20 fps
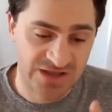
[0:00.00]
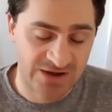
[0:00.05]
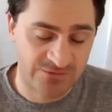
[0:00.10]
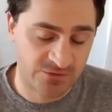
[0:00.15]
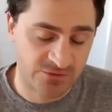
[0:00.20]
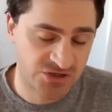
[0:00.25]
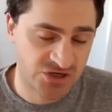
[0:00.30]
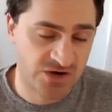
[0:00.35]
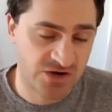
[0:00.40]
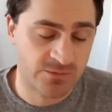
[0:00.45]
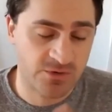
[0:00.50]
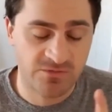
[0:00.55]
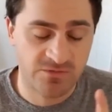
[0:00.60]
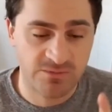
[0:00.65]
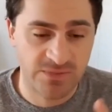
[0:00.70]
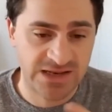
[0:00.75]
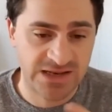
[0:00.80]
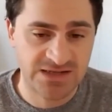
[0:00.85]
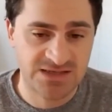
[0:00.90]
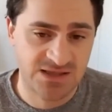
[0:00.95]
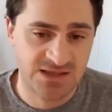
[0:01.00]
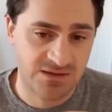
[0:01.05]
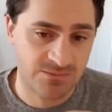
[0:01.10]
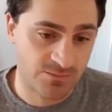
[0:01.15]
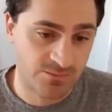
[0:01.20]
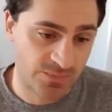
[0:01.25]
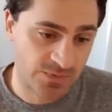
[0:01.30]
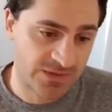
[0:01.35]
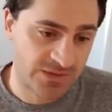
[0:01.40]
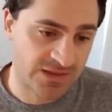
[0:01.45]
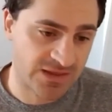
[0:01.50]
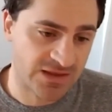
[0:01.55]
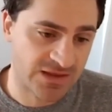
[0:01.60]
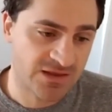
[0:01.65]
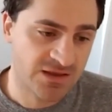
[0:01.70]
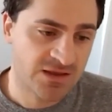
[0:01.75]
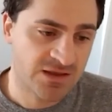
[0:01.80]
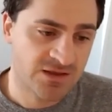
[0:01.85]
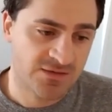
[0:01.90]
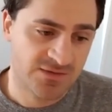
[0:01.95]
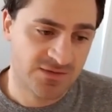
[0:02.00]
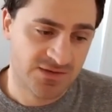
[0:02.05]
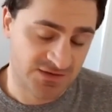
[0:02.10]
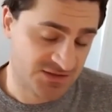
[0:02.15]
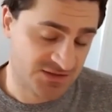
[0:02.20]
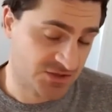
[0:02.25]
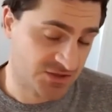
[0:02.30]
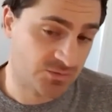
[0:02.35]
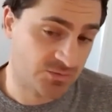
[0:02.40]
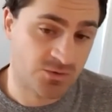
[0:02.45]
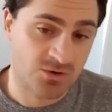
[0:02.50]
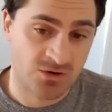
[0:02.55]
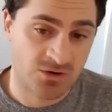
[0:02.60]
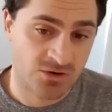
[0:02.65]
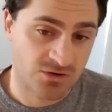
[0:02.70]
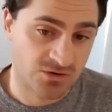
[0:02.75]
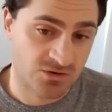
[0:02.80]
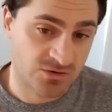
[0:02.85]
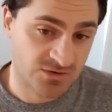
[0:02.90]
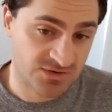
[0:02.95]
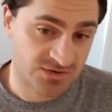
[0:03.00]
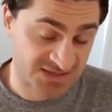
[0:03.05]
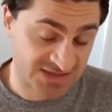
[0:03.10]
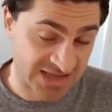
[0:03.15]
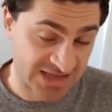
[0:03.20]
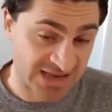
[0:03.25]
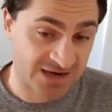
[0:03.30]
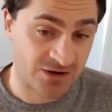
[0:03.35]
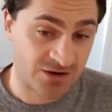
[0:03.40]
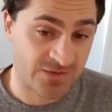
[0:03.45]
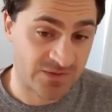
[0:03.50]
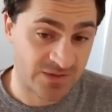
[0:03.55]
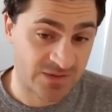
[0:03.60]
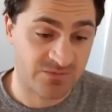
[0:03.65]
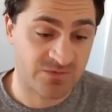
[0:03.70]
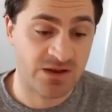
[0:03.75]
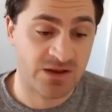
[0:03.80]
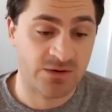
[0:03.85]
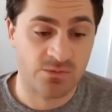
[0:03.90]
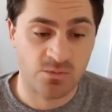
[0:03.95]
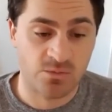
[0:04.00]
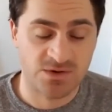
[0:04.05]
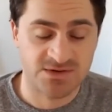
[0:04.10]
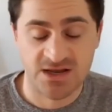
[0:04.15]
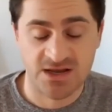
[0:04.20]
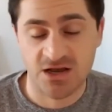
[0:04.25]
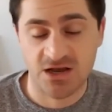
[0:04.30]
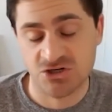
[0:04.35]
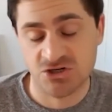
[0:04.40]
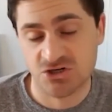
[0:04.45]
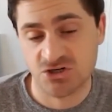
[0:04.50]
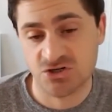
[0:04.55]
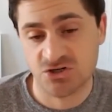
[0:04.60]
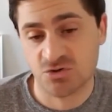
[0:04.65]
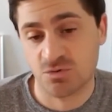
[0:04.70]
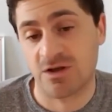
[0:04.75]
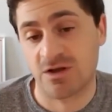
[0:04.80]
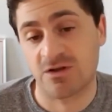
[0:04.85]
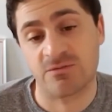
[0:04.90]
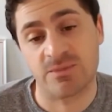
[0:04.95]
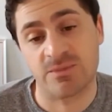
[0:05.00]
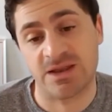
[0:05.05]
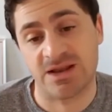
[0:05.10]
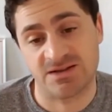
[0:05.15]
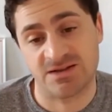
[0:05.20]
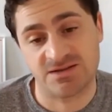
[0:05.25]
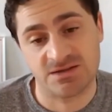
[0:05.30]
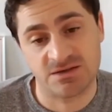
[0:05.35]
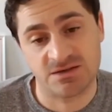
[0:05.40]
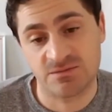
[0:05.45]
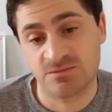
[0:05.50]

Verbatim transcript: average number of minutes that the consumer stayed on the event was 112 minutes.